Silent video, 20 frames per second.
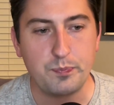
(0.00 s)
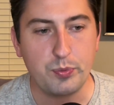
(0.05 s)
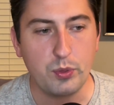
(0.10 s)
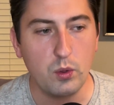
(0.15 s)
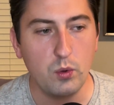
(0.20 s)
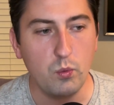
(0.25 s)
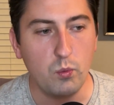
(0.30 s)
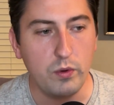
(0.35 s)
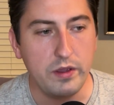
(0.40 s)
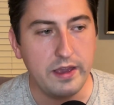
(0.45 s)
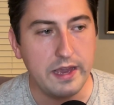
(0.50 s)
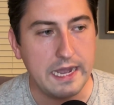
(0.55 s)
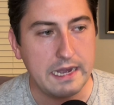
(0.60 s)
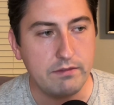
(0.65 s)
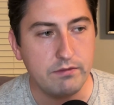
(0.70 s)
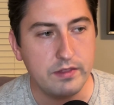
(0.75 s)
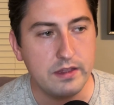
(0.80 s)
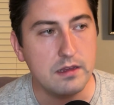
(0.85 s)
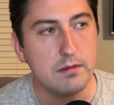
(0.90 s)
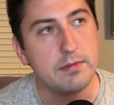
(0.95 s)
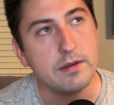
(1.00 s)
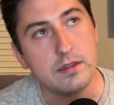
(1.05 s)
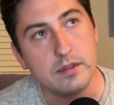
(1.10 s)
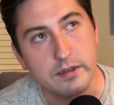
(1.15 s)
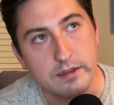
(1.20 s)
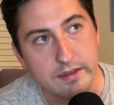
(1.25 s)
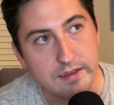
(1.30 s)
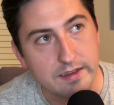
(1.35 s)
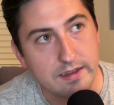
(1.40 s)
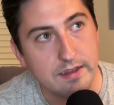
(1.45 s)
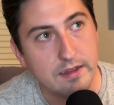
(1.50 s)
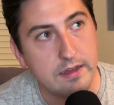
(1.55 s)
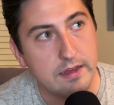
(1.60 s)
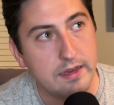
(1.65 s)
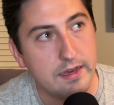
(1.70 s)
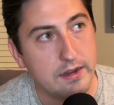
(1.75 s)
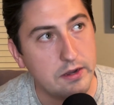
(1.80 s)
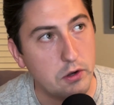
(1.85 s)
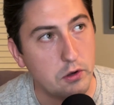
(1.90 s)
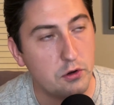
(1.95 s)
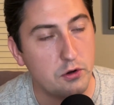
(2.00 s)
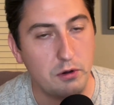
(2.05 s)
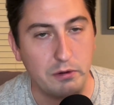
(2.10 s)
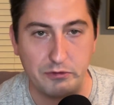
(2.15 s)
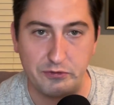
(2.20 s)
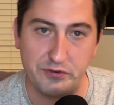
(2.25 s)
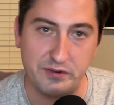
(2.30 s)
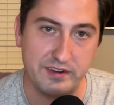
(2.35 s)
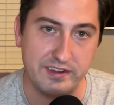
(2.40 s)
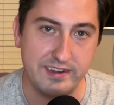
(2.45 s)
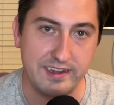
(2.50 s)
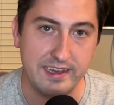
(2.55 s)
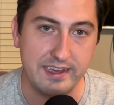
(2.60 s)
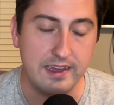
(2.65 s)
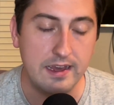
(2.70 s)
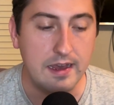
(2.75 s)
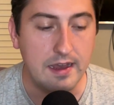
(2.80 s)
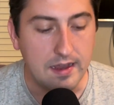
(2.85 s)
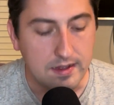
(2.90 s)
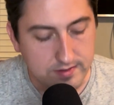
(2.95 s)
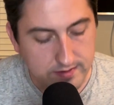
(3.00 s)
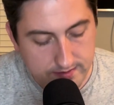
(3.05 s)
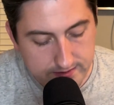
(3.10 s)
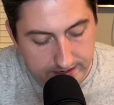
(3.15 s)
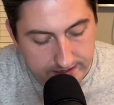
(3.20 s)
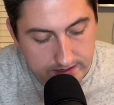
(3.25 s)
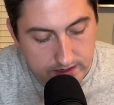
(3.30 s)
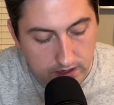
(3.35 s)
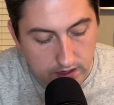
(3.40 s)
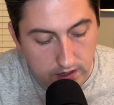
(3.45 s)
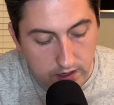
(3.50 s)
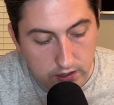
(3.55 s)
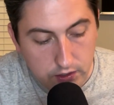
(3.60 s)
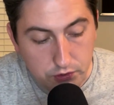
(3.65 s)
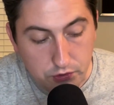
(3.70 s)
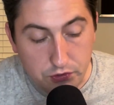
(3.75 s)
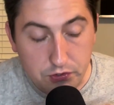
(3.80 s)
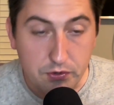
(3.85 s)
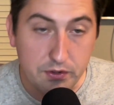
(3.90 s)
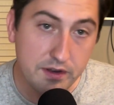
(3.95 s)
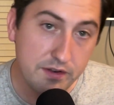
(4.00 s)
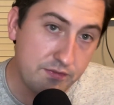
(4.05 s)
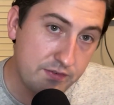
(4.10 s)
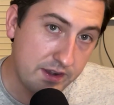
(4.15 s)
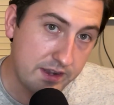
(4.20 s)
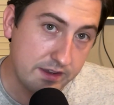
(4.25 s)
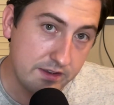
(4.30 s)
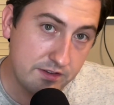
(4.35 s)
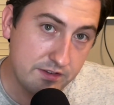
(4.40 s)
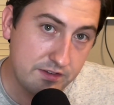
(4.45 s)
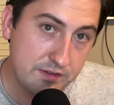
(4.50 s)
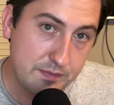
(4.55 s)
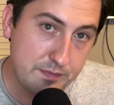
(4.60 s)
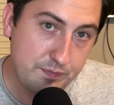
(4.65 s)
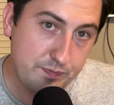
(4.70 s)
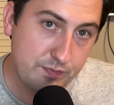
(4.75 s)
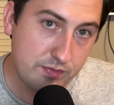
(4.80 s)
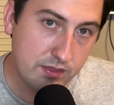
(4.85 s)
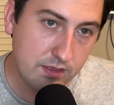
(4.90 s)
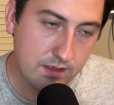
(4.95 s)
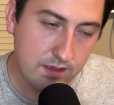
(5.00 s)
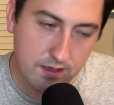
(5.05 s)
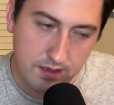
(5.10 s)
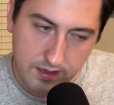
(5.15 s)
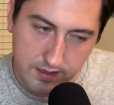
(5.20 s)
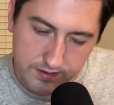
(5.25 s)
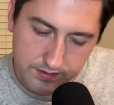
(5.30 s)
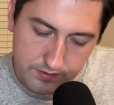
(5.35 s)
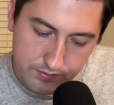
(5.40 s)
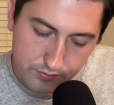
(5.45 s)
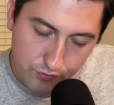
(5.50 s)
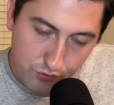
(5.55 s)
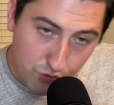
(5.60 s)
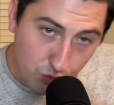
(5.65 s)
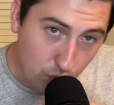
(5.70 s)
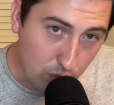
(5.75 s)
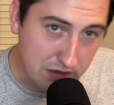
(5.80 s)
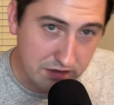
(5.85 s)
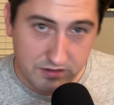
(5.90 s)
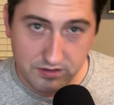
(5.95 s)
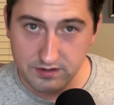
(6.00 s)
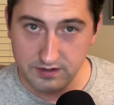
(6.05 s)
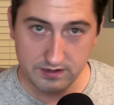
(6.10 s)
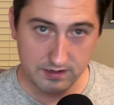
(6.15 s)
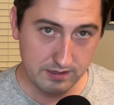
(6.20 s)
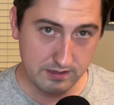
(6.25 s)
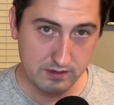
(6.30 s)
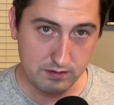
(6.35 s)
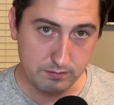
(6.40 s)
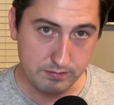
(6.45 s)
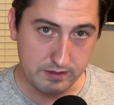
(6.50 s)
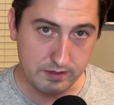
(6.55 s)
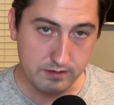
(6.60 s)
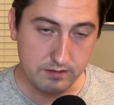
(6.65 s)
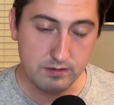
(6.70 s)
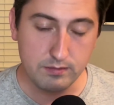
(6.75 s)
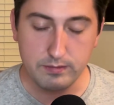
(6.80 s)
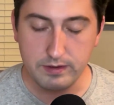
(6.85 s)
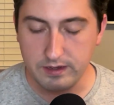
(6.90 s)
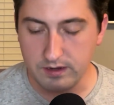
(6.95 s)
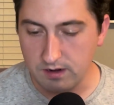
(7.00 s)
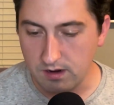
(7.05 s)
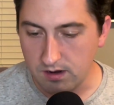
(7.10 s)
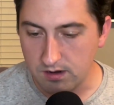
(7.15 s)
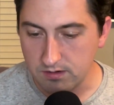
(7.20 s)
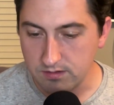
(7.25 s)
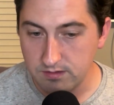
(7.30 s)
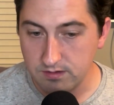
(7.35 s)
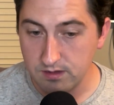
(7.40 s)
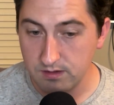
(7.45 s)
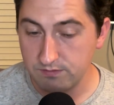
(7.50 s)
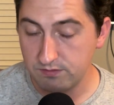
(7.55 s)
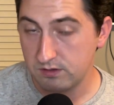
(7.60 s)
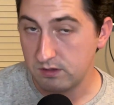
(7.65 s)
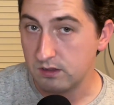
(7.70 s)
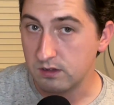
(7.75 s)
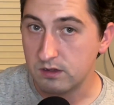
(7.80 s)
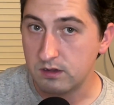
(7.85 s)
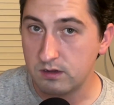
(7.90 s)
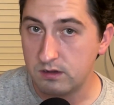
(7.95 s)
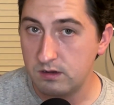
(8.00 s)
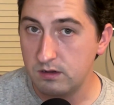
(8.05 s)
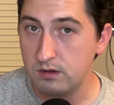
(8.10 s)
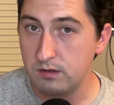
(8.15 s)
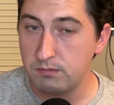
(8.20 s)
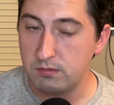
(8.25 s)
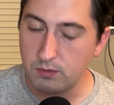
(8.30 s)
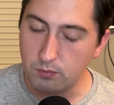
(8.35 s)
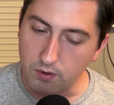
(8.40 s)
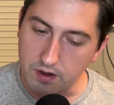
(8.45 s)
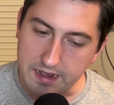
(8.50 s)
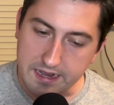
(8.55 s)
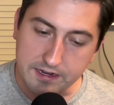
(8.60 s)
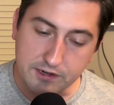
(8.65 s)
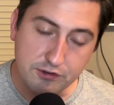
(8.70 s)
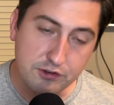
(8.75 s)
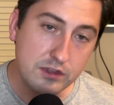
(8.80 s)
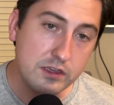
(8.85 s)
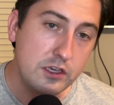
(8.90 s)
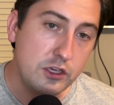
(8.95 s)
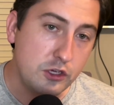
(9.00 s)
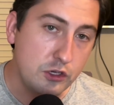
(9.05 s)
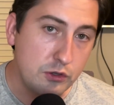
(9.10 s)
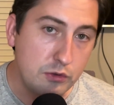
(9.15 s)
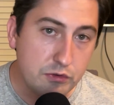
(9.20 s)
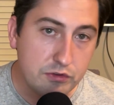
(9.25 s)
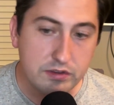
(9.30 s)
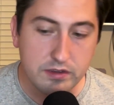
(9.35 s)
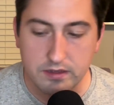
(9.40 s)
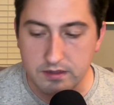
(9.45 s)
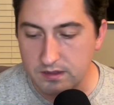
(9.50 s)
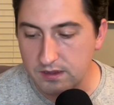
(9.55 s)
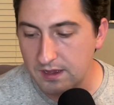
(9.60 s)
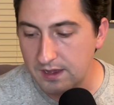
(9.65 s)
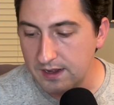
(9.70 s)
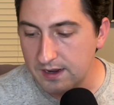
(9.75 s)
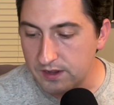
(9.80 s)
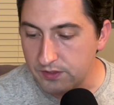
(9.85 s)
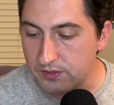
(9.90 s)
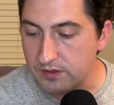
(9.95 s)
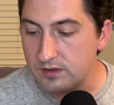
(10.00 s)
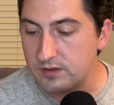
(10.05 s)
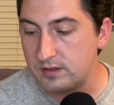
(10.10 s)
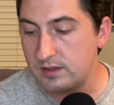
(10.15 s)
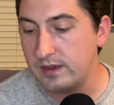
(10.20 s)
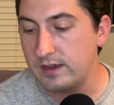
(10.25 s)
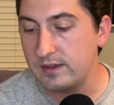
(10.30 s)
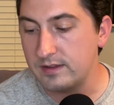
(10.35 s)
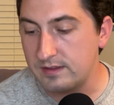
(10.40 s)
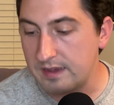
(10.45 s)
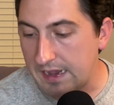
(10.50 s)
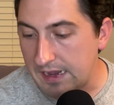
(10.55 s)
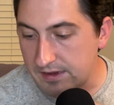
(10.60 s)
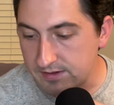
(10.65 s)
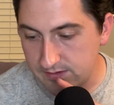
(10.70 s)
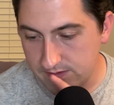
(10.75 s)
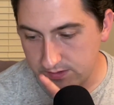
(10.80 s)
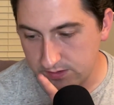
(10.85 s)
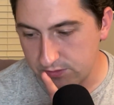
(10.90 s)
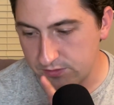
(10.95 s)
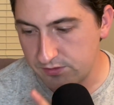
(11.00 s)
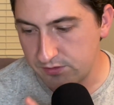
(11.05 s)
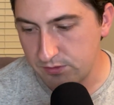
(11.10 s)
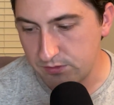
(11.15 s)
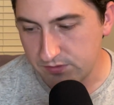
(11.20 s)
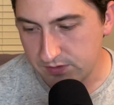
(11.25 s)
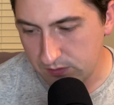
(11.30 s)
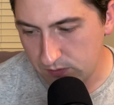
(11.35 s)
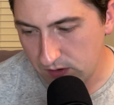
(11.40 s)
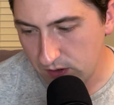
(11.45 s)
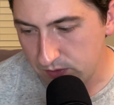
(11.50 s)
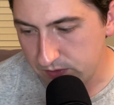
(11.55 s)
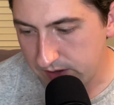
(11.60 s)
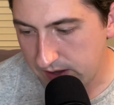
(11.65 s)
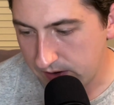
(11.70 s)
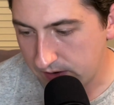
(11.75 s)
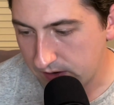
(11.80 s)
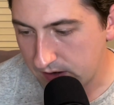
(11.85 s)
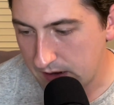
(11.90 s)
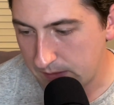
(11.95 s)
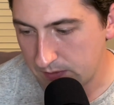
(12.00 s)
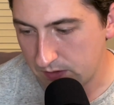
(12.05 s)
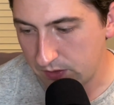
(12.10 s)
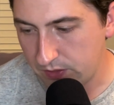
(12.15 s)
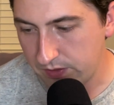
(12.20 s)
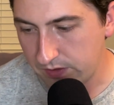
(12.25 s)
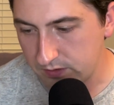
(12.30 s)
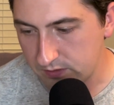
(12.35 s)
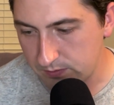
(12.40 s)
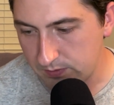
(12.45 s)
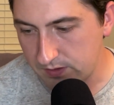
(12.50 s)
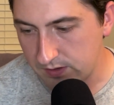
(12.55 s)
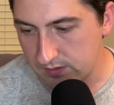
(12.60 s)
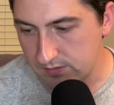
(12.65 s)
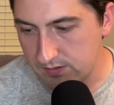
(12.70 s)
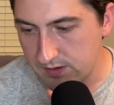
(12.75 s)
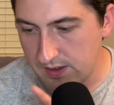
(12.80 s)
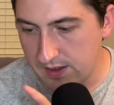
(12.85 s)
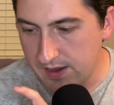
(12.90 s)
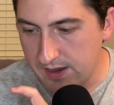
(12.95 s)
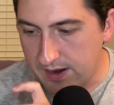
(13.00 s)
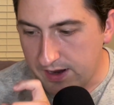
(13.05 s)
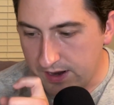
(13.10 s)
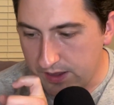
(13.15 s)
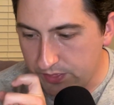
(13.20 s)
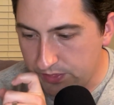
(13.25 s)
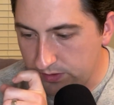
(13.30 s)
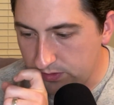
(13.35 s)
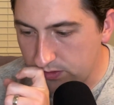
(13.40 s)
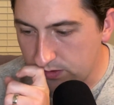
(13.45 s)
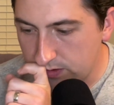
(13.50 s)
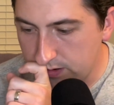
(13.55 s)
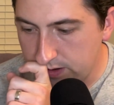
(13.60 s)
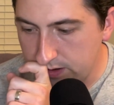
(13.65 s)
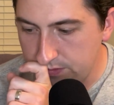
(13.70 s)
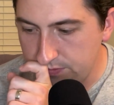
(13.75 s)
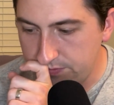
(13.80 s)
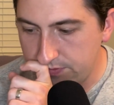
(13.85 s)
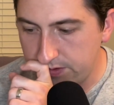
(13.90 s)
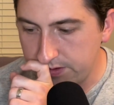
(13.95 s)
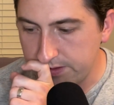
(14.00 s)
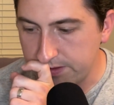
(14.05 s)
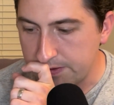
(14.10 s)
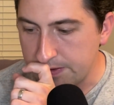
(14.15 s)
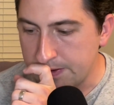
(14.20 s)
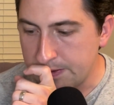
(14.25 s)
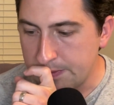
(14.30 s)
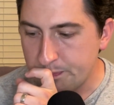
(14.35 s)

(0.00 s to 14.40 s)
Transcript: we have the ability in our culture today to take good advice and to twist it a little bit to make ourselves look good, but we're actually using these things as an excuse. I wrote down a couple of things because I think they're kind of funny.